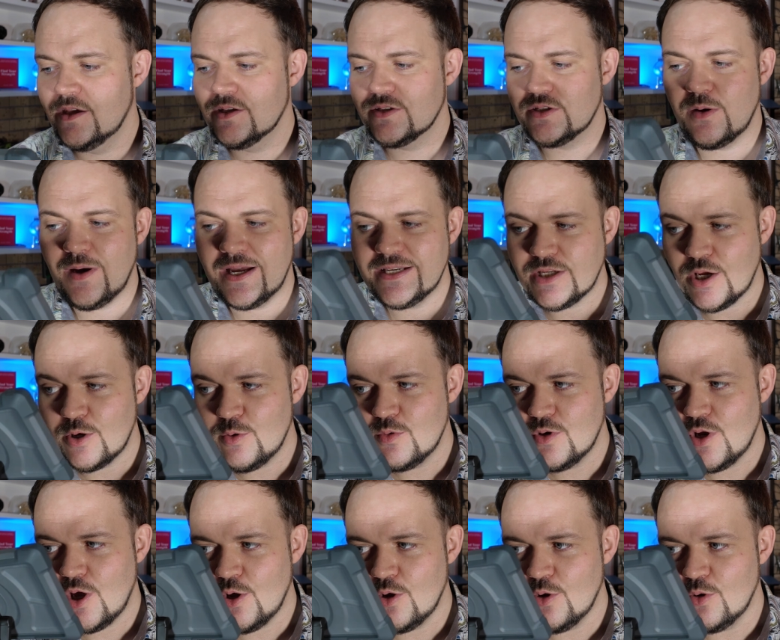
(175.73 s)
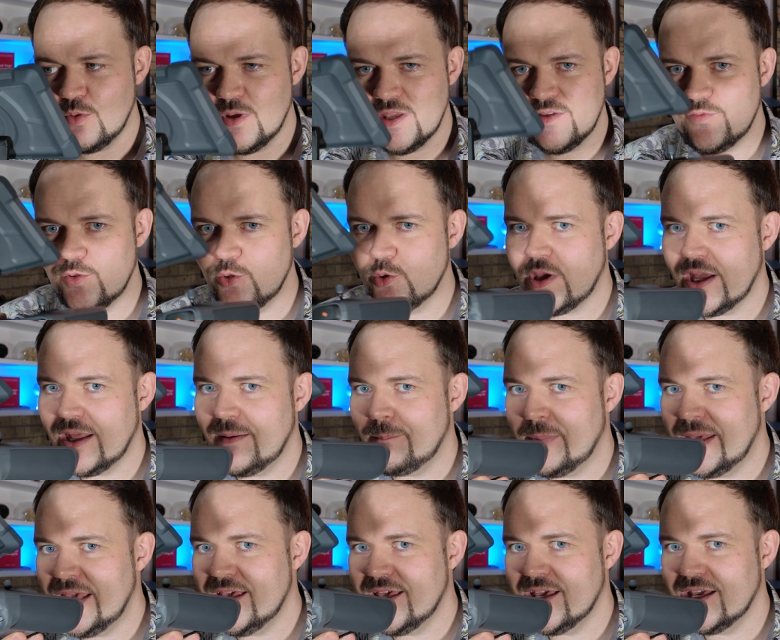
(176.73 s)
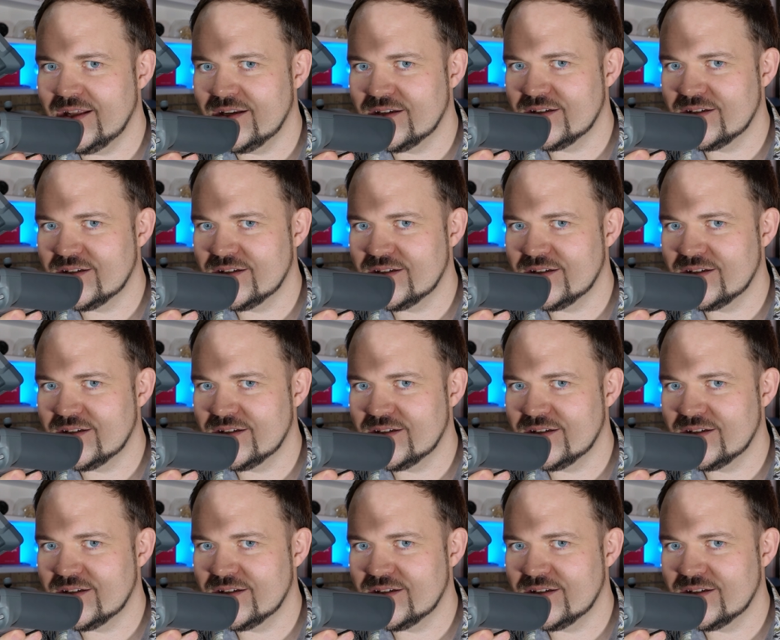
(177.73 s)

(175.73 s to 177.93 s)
So I don't know if you can peak